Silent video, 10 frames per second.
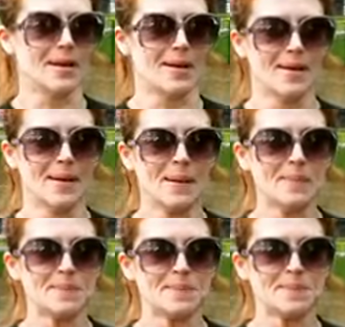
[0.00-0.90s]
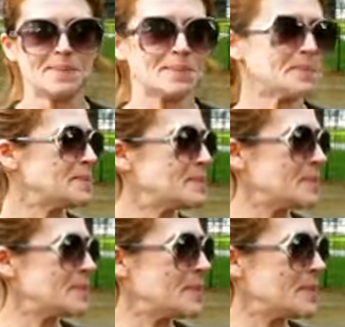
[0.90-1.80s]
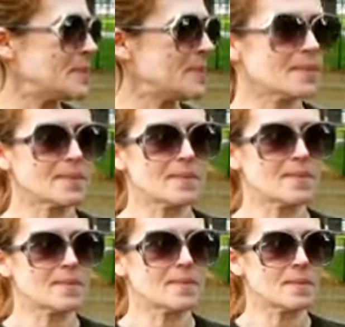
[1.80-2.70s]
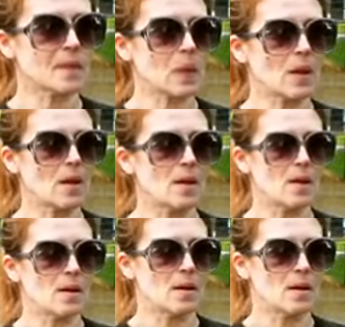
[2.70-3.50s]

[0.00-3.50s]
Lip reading: (silent)